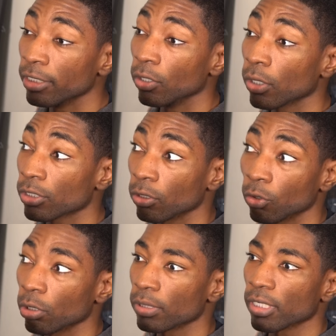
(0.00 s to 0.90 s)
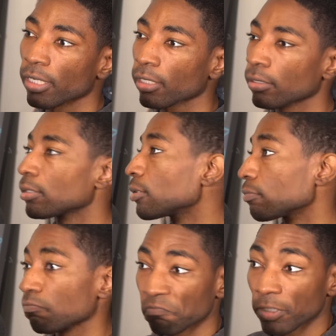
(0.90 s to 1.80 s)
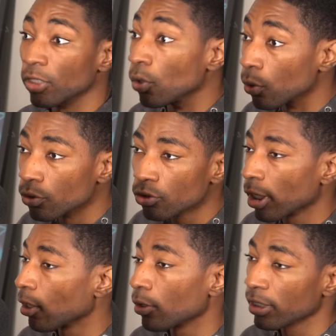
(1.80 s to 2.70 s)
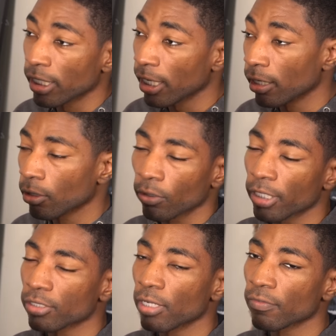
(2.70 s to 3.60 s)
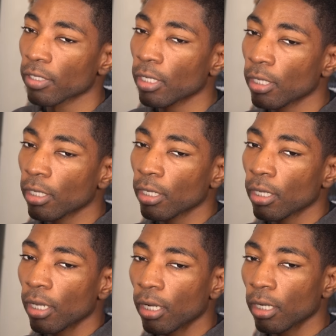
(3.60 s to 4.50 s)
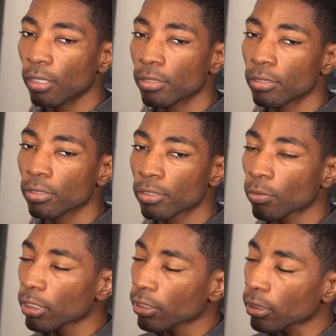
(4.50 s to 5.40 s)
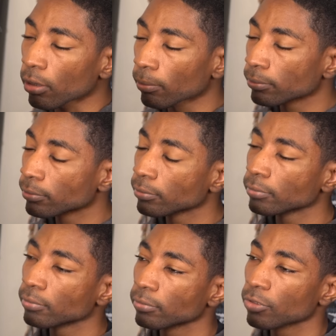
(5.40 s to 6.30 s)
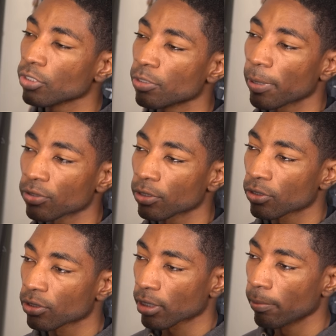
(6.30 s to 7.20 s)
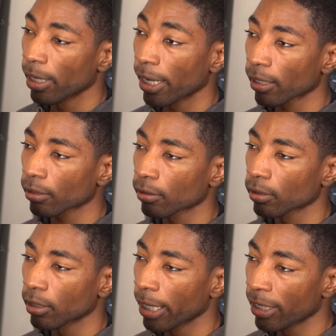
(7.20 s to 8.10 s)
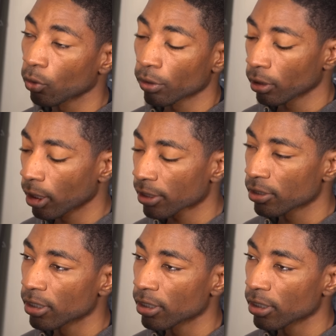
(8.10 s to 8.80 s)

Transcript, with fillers: deal because Allure was like huge and hard to get and all that stuff. So what do you think? Should special editions come back and or deluxe